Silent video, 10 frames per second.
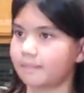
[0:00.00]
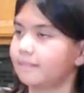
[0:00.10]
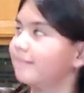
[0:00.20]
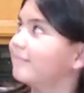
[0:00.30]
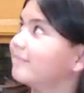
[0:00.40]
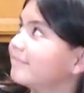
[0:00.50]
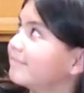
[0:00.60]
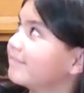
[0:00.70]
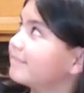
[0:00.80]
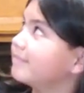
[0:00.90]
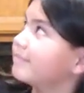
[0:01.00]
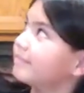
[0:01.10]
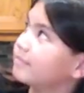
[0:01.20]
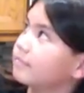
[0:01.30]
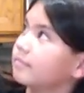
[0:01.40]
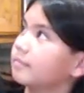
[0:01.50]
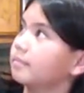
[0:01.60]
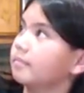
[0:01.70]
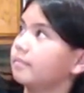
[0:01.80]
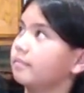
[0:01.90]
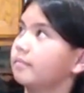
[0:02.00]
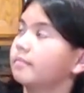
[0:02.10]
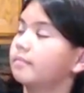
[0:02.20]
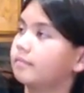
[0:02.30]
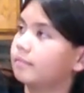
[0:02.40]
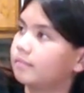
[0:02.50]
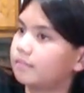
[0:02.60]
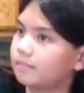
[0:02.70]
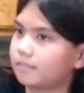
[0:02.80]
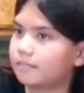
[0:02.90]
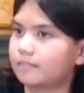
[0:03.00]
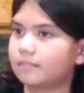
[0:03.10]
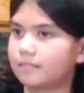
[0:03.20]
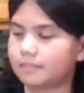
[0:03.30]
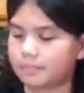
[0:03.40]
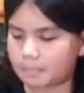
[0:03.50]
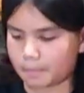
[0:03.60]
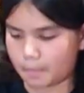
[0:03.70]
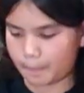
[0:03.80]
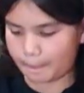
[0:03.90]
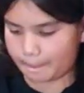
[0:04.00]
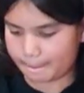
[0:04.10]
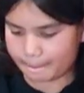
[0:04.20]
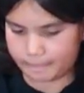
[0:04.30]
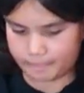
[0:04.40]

[no speech]